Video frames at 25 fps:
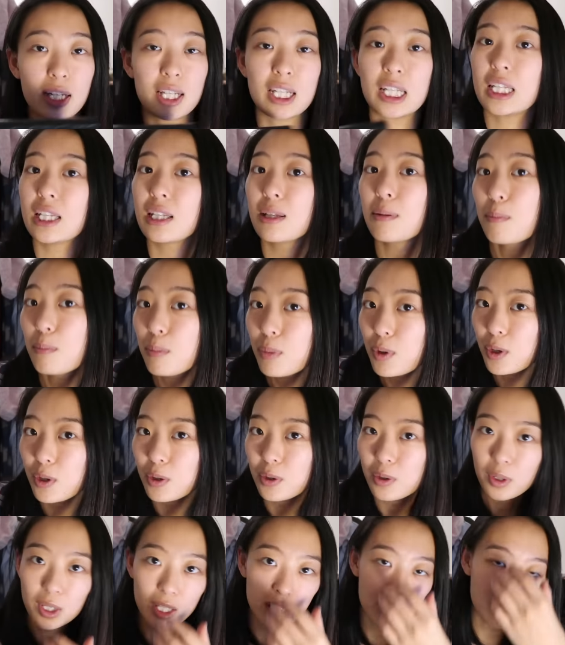and it's
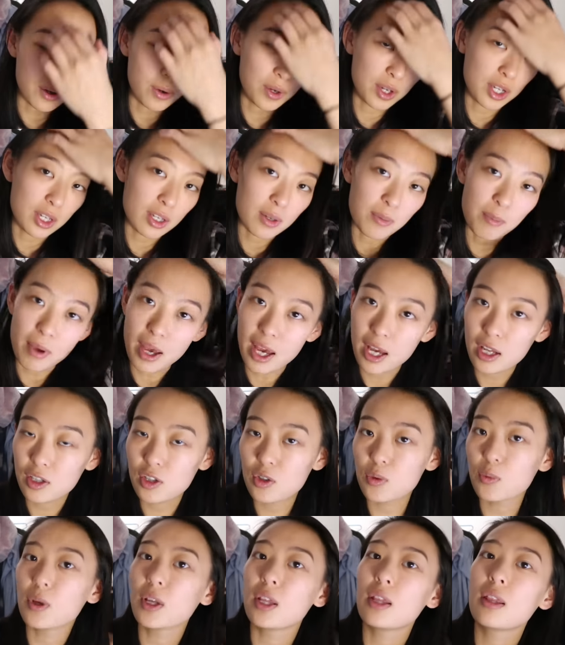simple. It's going to
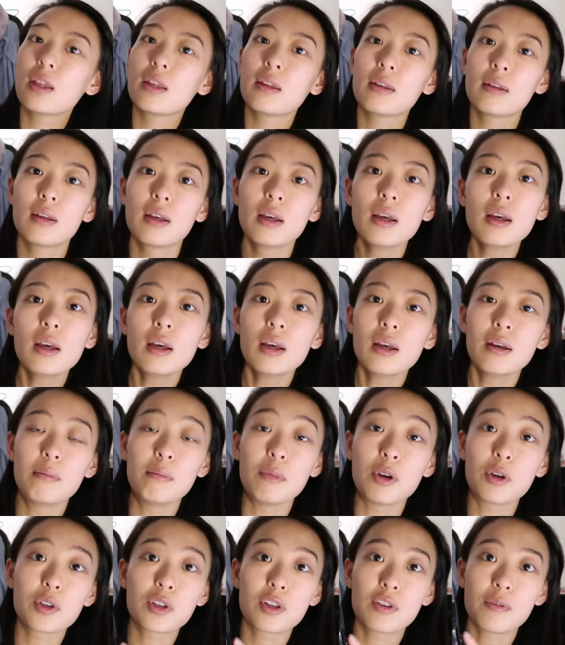match with
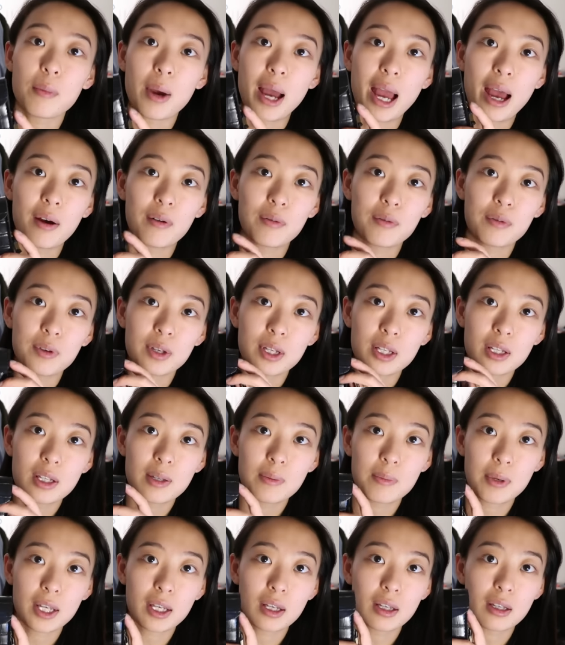most of my
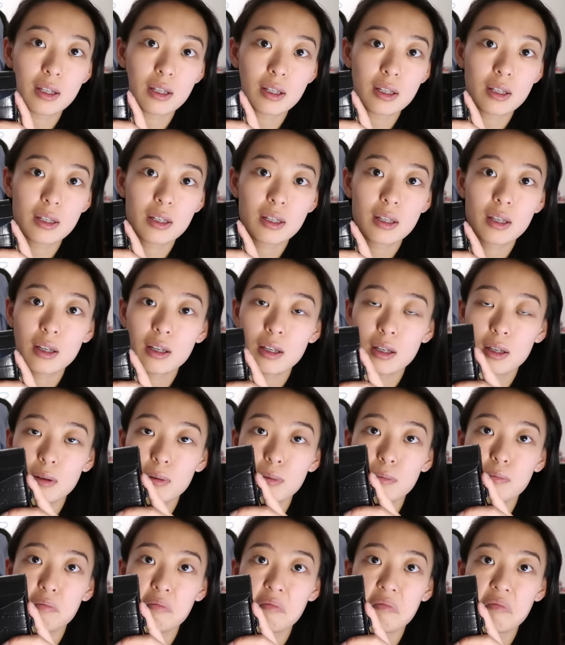outfits because
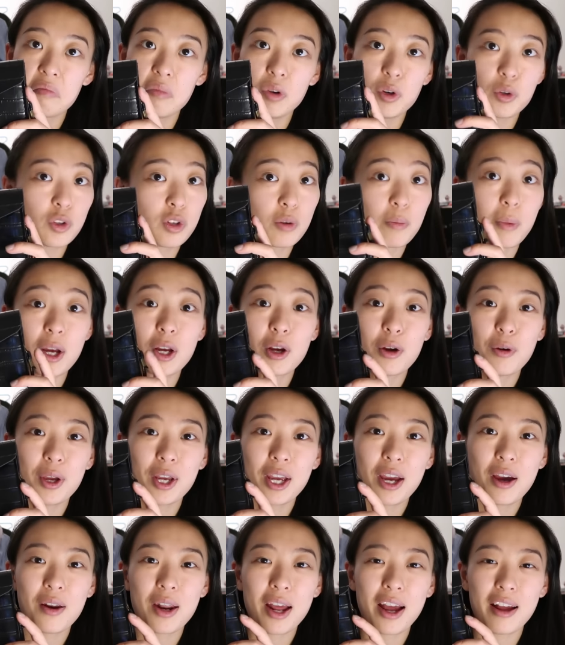most of my
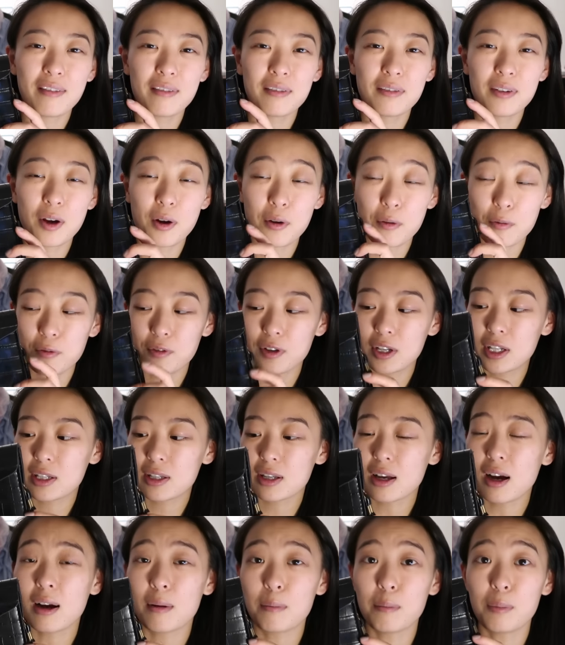going out
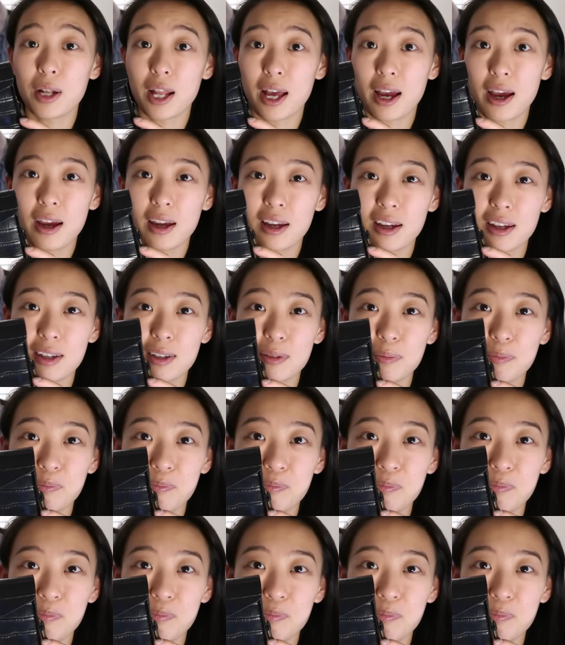outfits are black.